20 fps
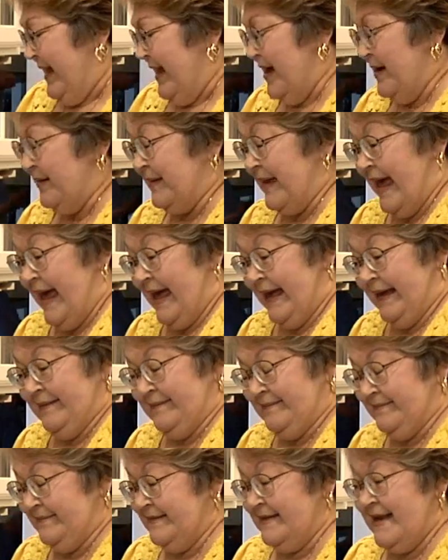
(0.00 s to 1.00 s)

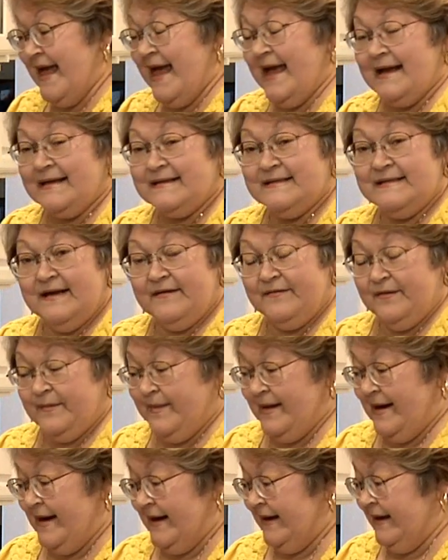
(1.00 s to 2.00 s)
Okay, next
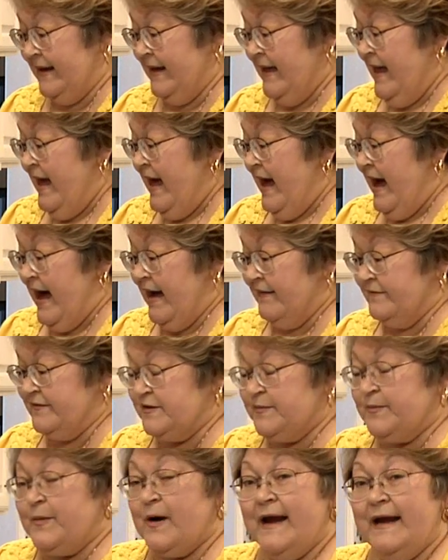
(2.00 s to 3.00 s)
everybody, I've
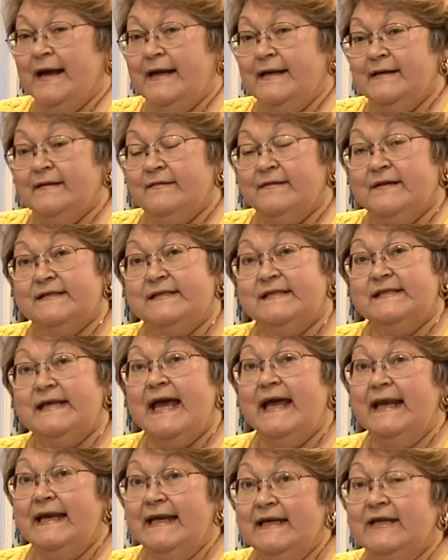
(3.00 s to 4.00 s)
sprayed this
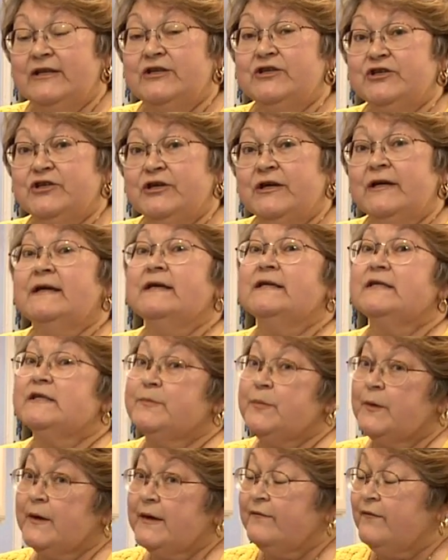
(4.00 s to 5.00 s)
10-inch
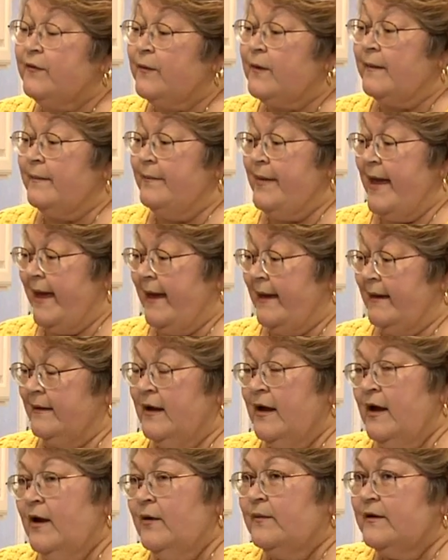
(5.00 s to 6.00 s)
springform
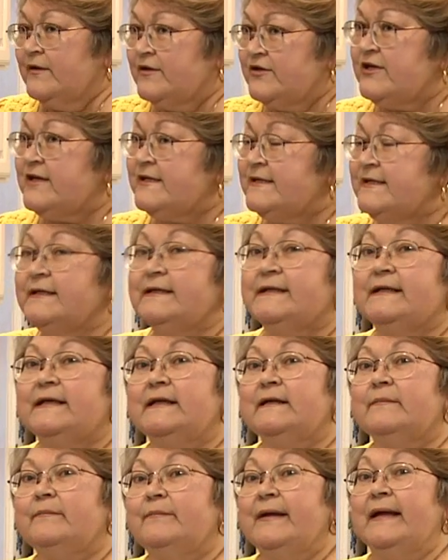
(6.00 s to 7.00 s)
pan with just a
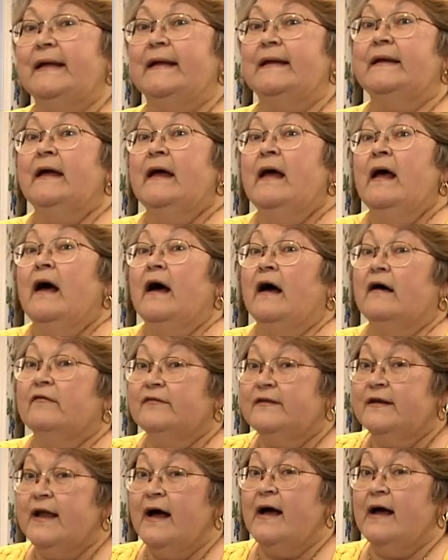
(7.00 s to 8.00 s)
little bit
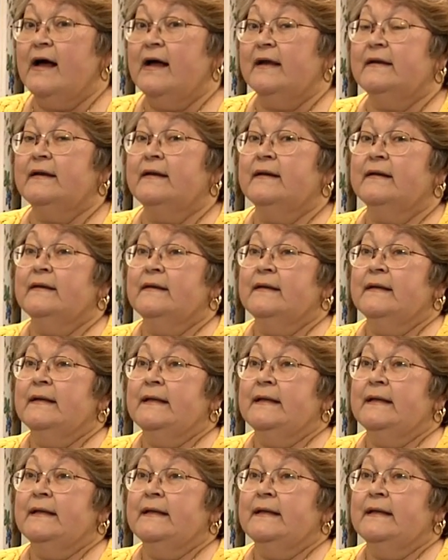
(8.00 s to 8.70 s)
of non-stick